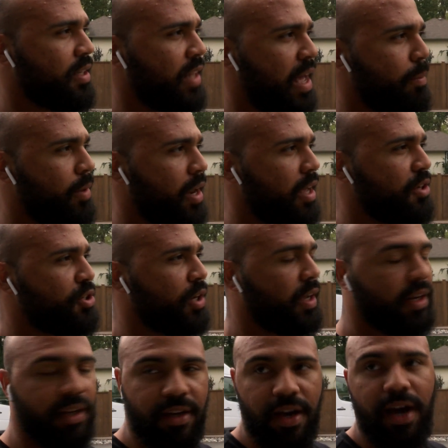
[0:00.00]

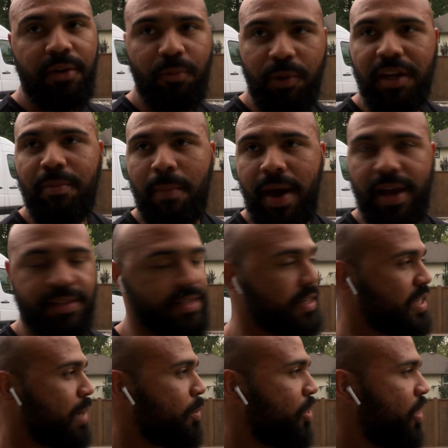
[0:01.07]
lamination, cut, weed, mass, that
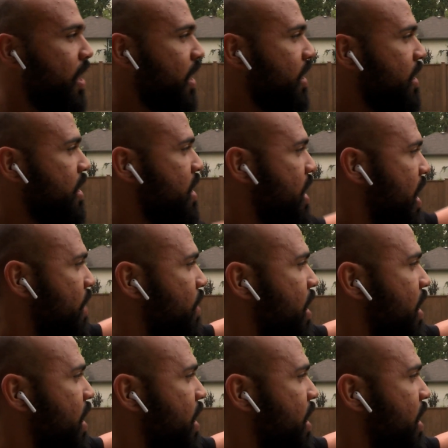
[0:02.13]
type of thing. And